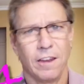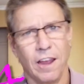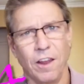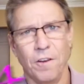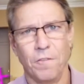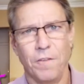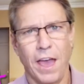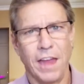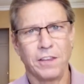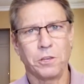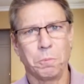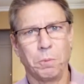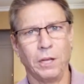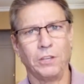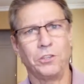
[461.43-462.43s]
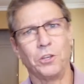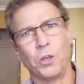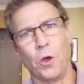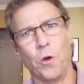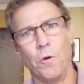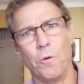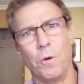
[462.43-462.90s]
Now Nevada is a place to
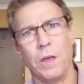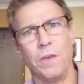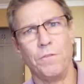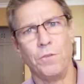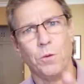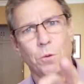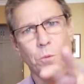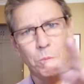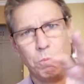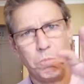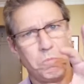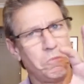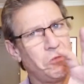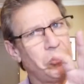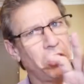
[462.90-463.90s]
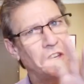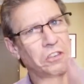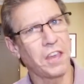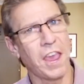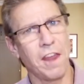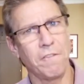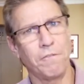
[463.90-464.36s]
go if you
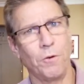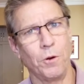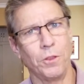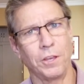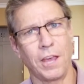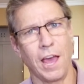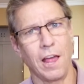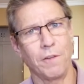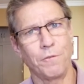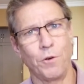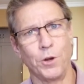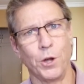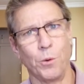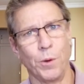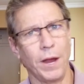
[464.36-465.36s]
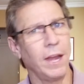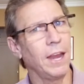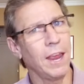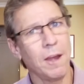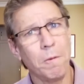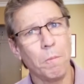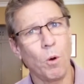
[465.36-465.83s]
just can't afford the California
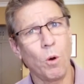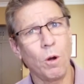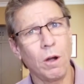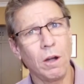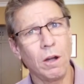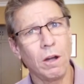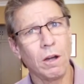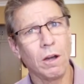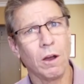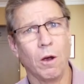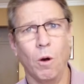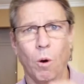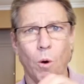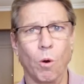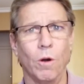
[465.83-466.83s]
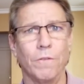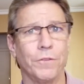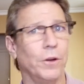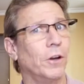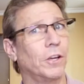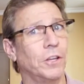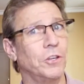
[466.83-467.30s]
rent anymore, or
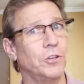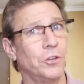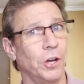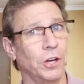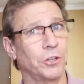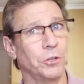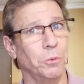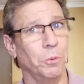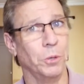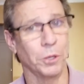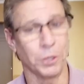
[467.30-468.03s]
if you're a construction